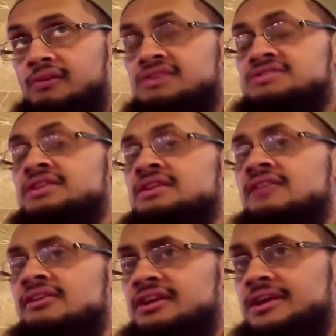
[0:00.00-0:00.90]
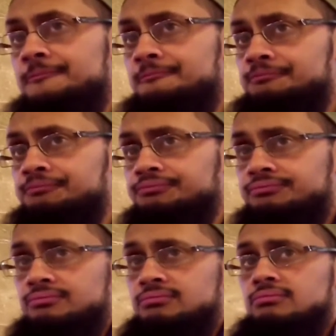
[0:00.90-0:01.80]
is the nadari
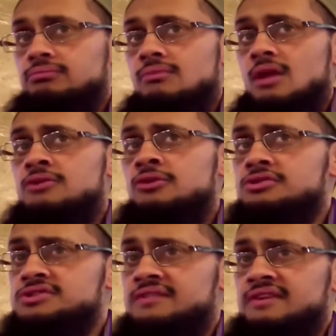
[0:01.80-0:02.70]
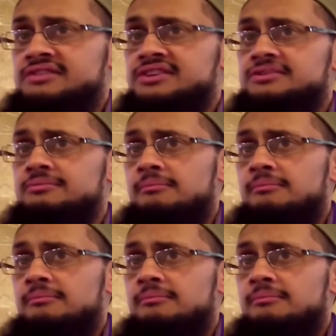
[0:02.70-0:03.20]
not self-evident?